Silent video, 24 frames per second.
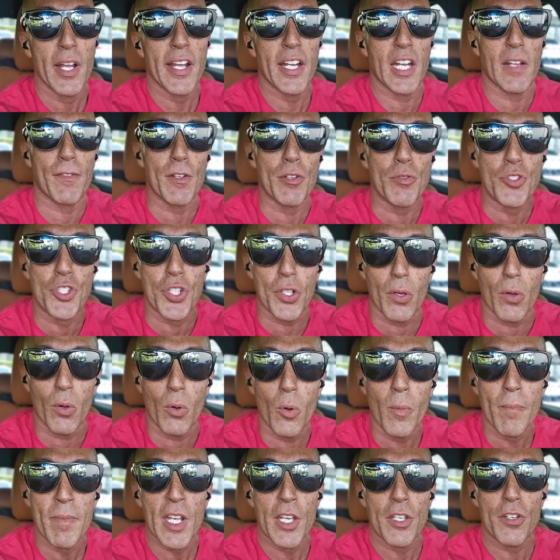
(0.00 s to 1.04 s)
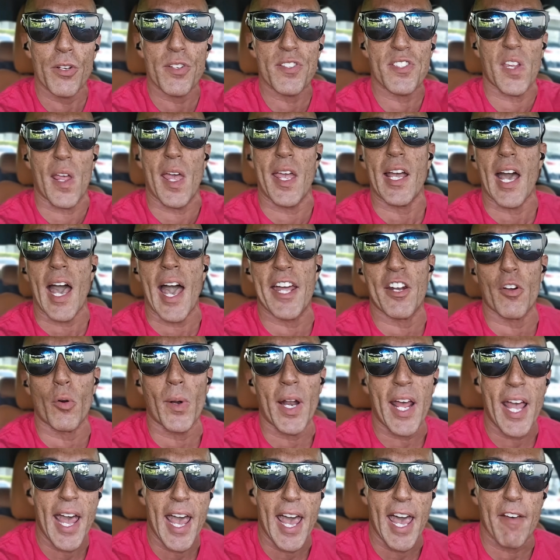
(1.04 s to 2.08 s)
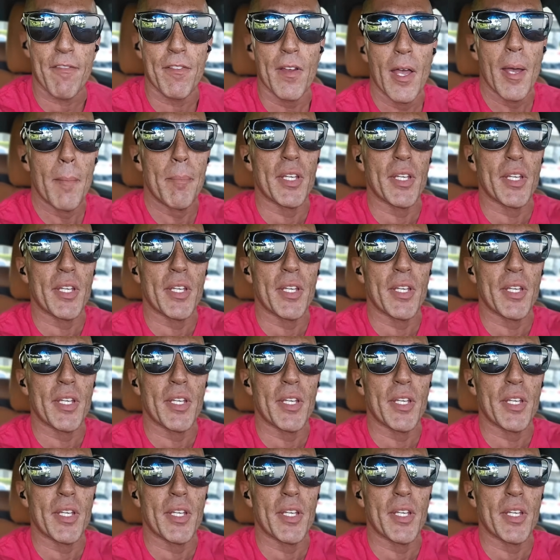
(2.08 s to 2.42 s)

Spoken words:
And if you do, you're saying I don't have,